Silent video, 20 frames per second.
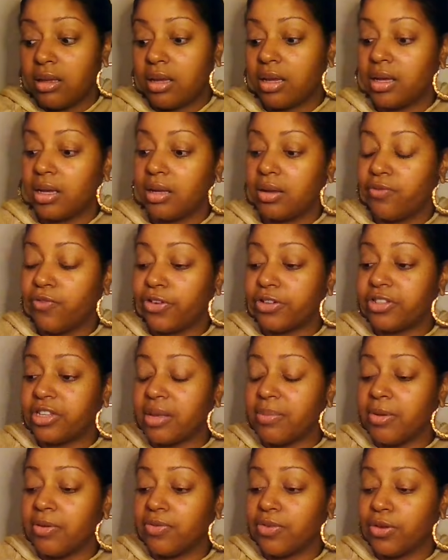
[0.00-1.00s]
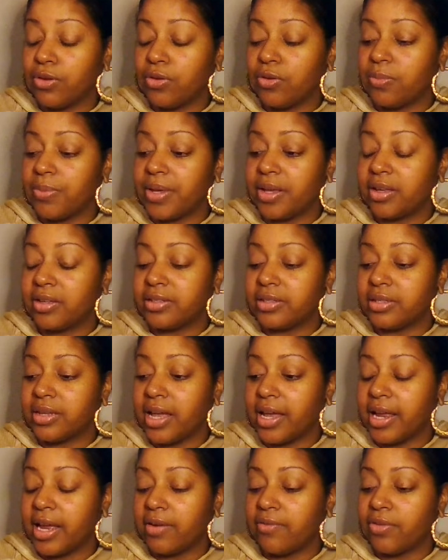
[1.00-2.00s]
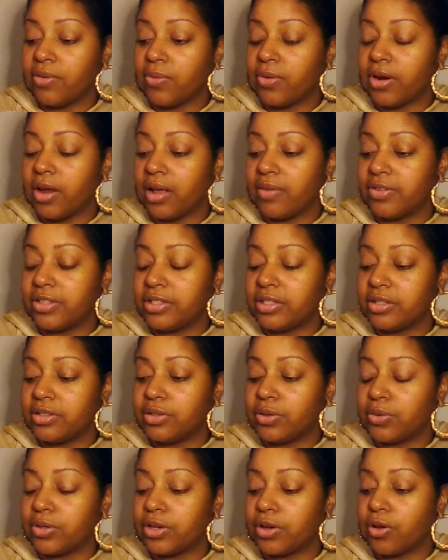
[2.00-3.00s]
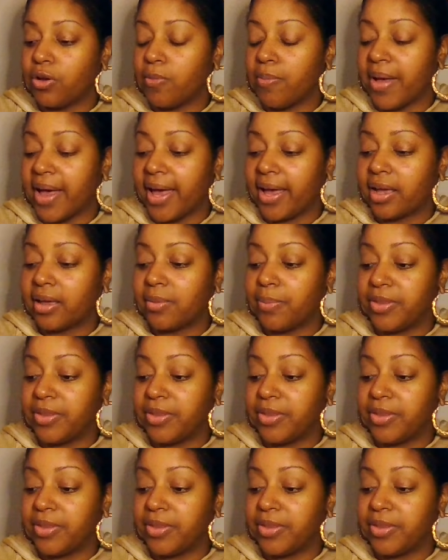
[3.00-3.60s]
For some of you, because not everyone obviously is going to go back,